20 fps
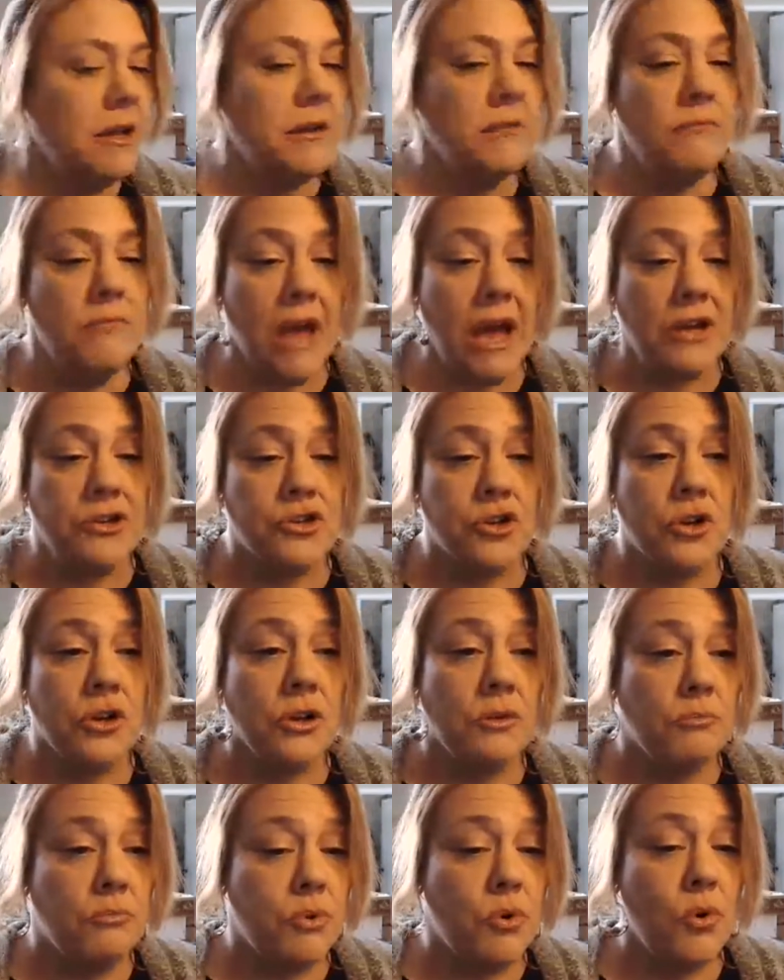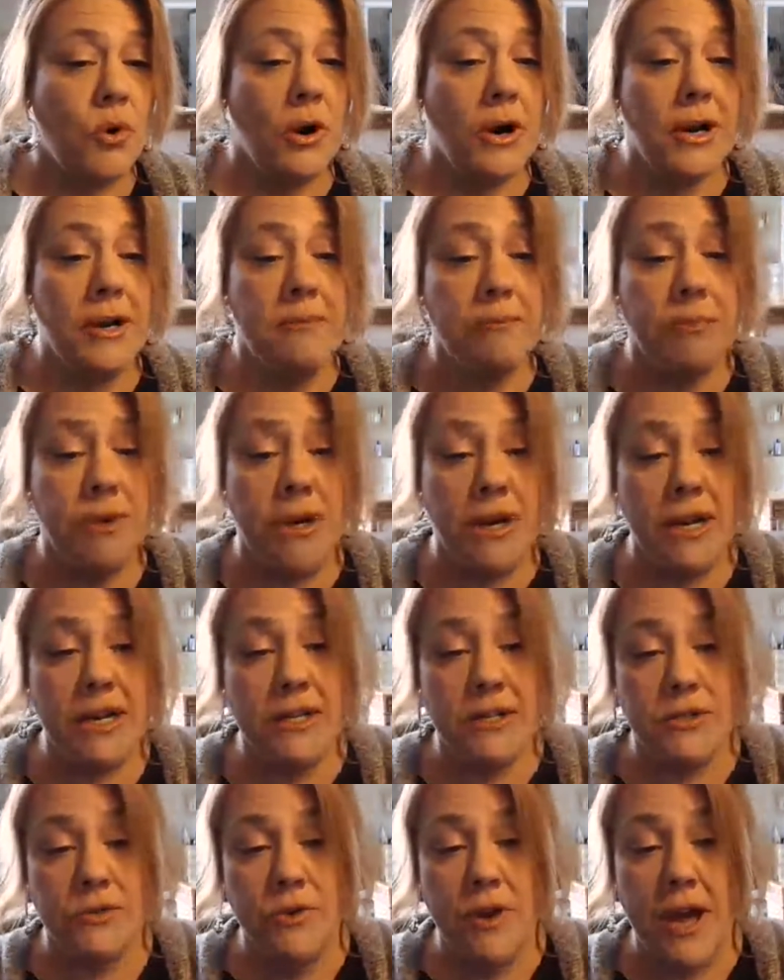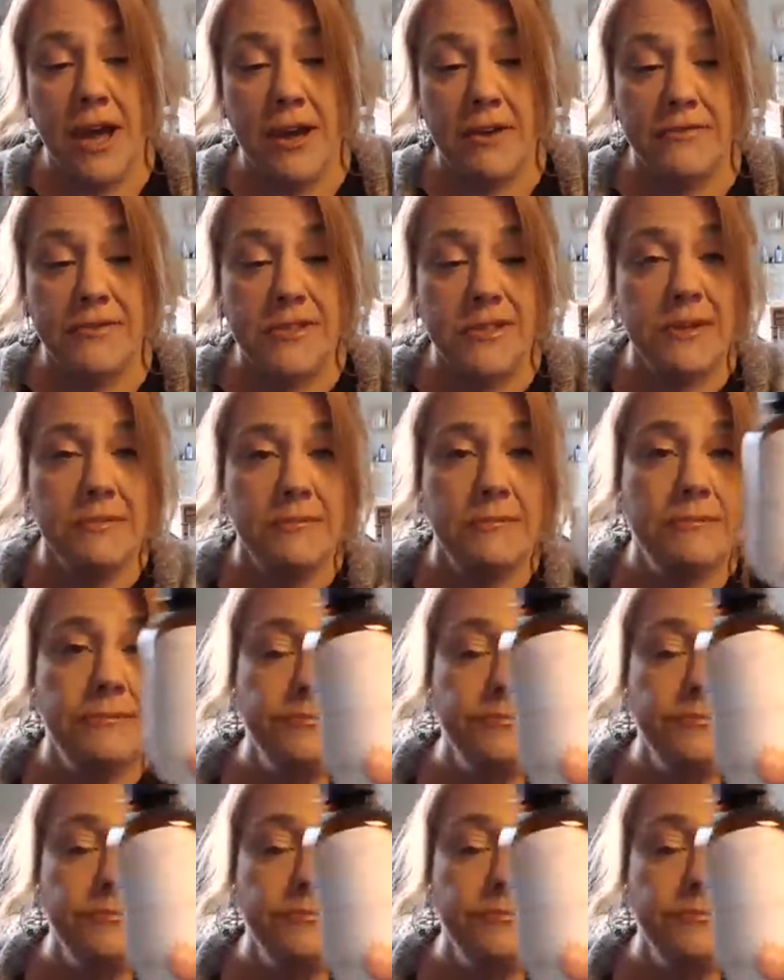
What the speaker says: Magical Emporium. But I do have some,